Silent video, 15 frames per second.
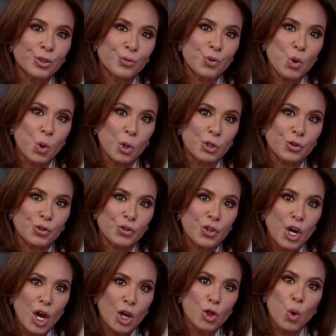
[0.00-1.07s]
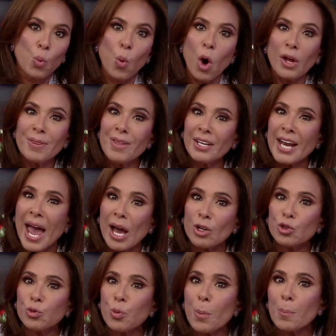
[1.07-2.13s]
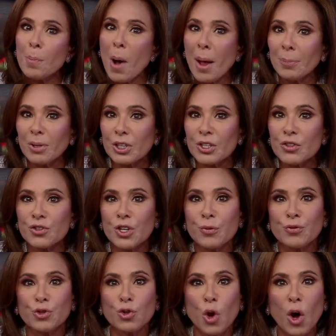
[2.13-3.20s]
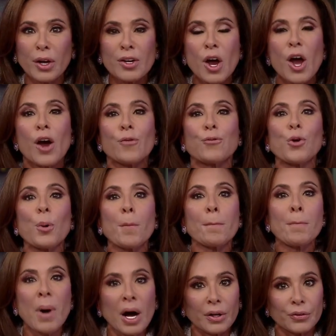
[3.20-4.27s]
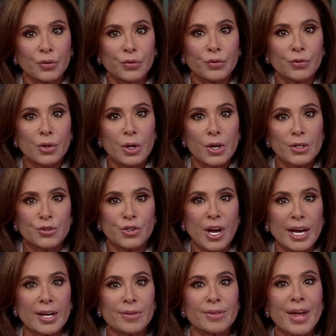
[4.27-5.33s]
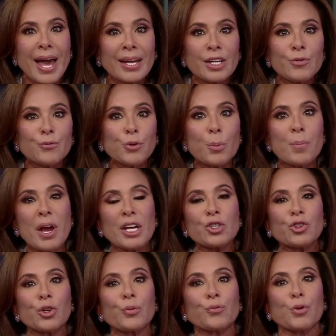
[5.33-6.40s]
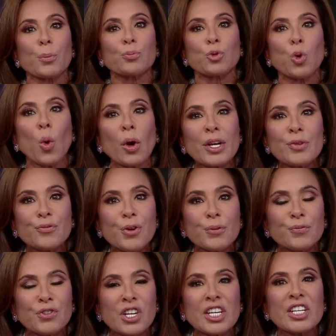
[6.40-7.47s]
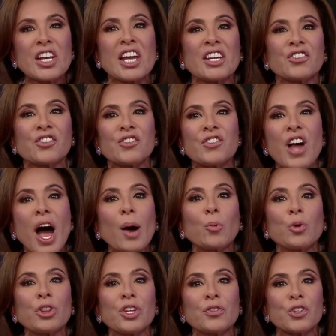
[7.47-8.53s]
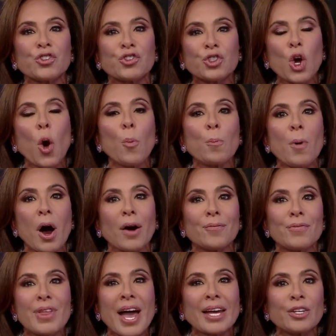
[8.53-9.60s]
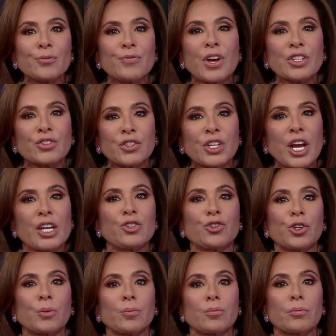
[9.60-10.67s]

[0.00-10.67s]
of course, the one that House Republicans have sought for months, saying that information from 2015 is not within the scope of that investigation.